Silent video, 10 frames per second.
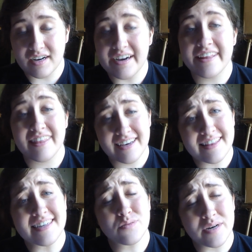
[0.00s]
I think
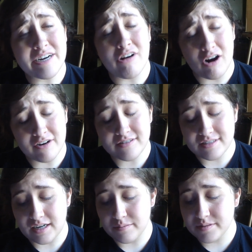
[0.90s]
that's why your heart
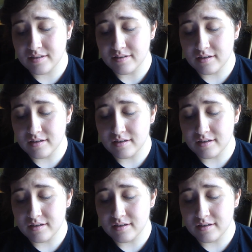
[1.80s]
stopped.